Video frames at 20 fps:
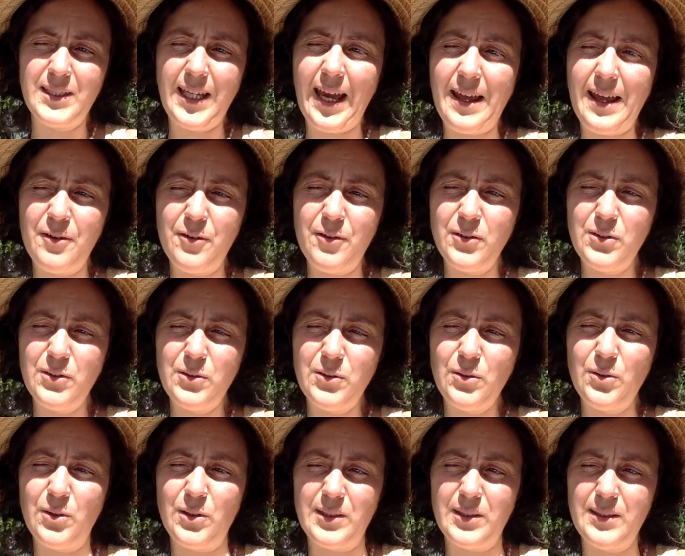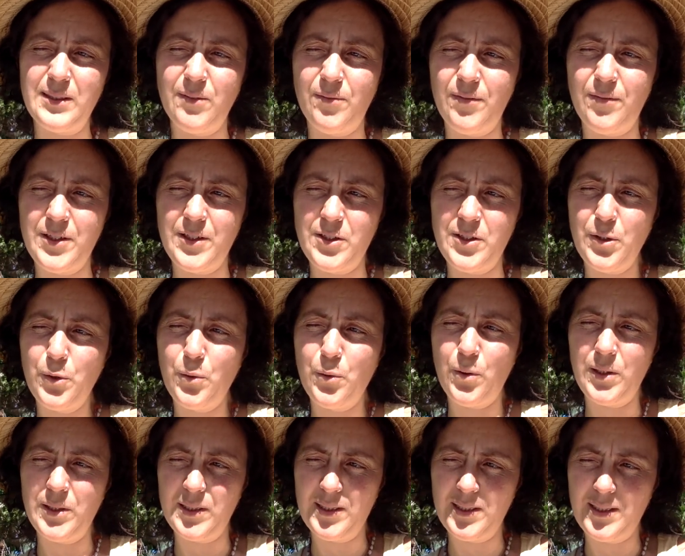cannot store sufficient
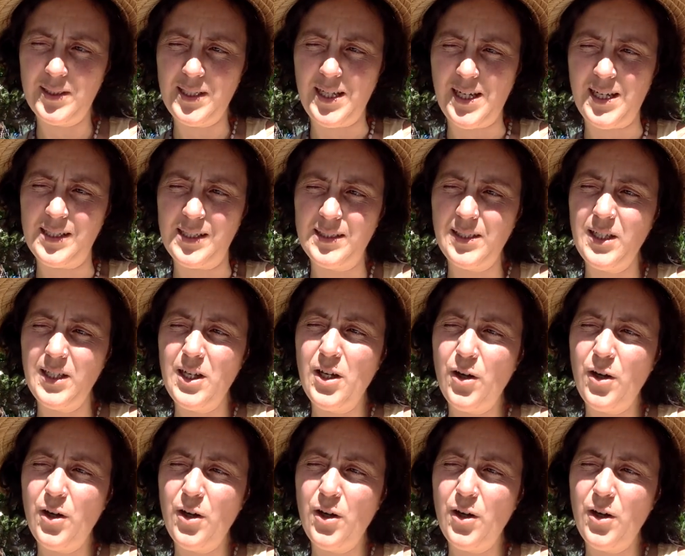quantities